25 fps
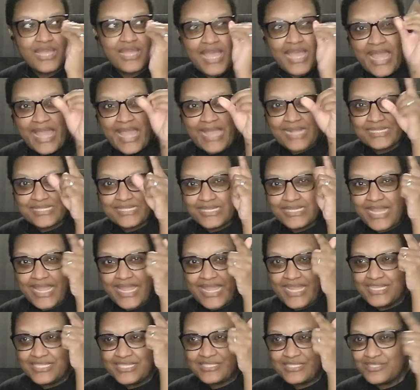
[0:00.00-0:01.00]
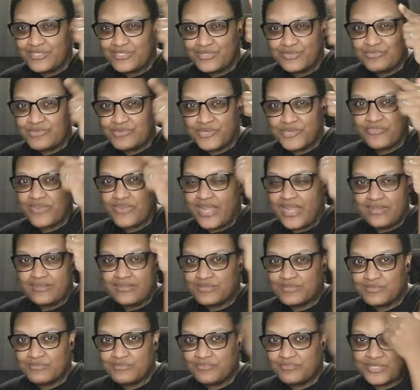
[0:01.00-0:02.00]
act in haste and you regret
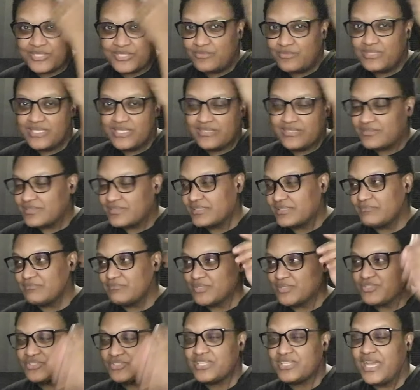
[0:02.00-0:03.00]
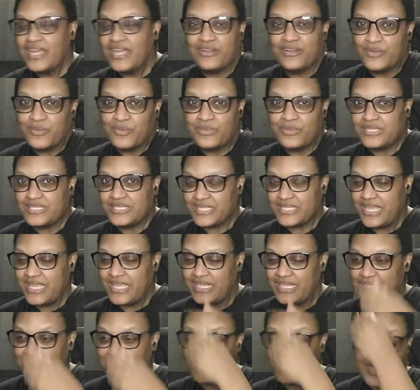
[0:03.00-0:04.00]
what you did or some bullshit. I don't know what the saying is, but